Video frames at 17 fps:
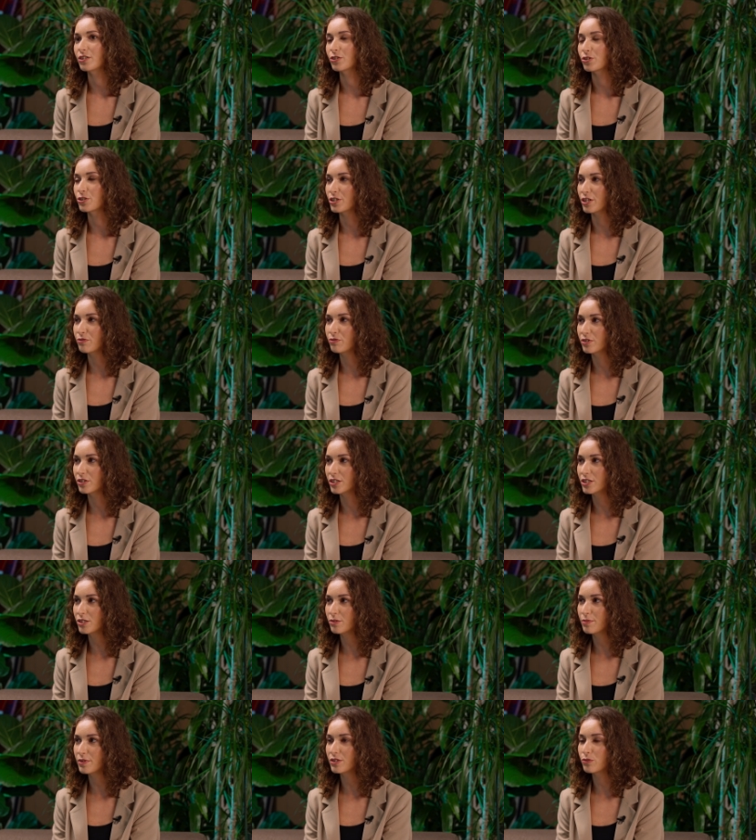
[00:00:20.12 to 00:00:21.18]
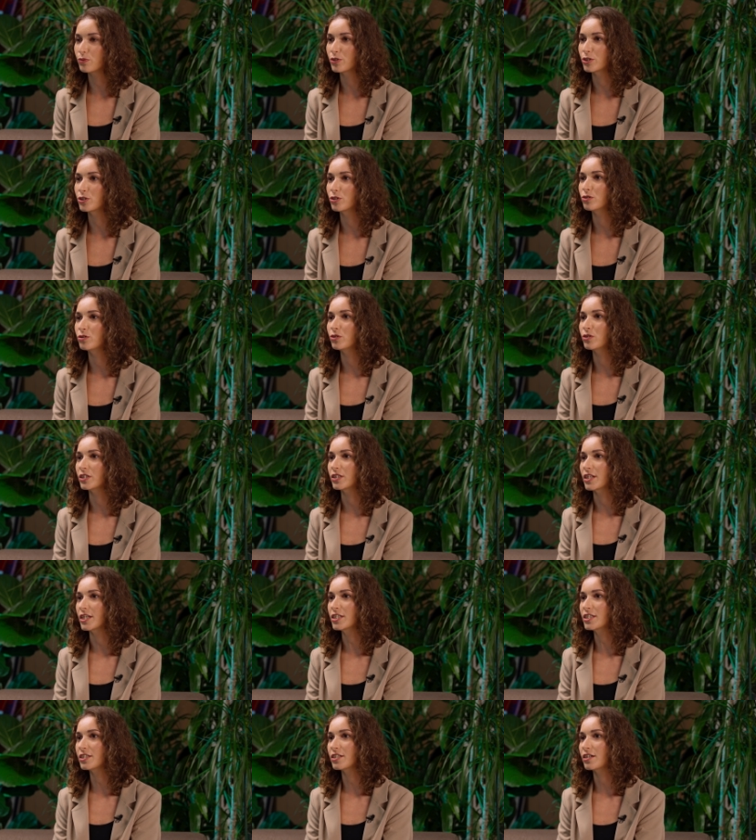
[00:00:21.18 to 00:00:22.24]
yourself a little bit, what you do at
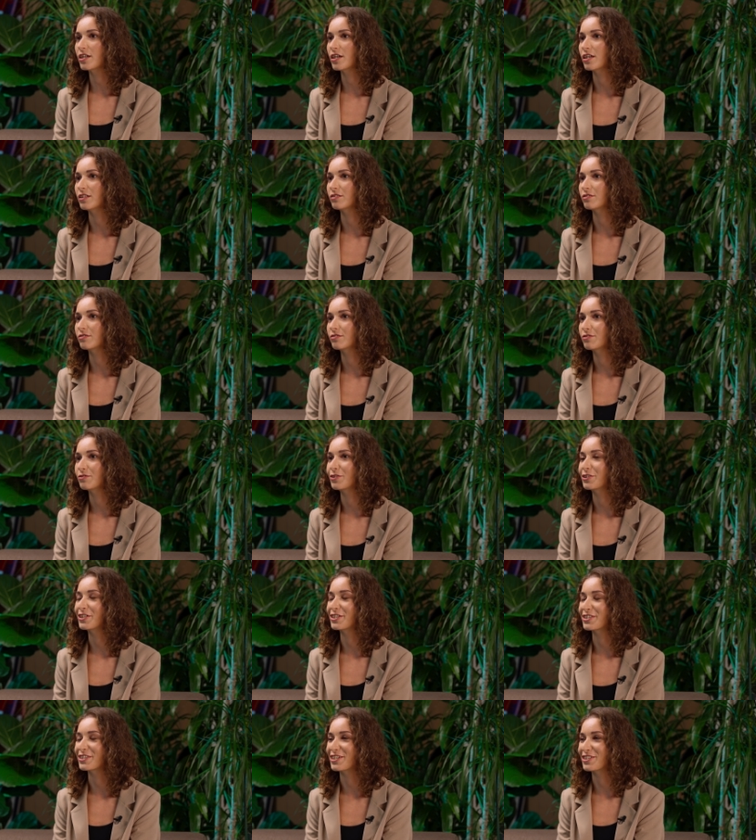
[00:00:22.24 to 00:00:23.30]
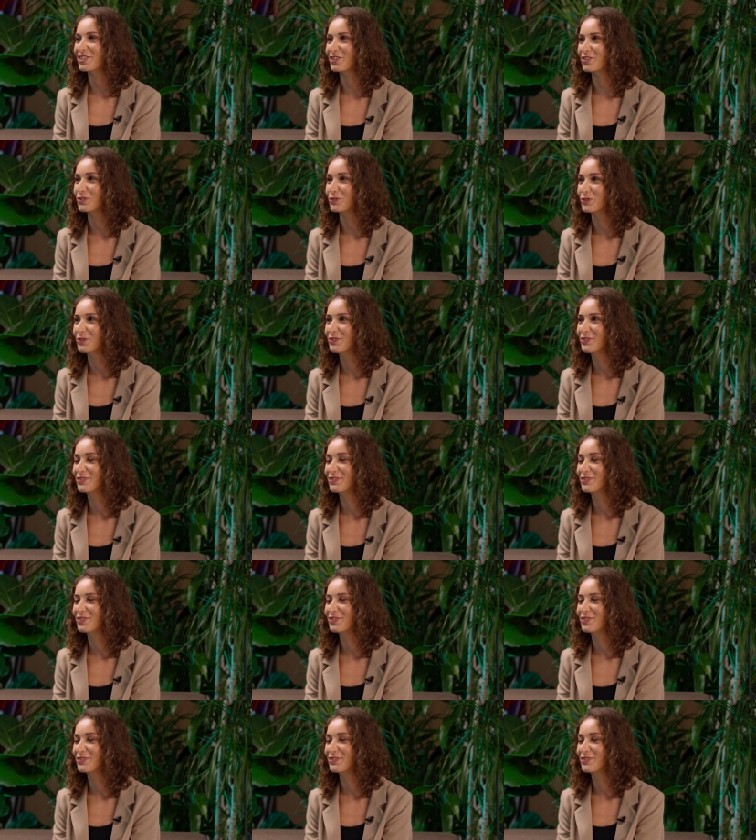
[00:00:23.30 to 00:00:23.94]
Neste, and what does Neste do?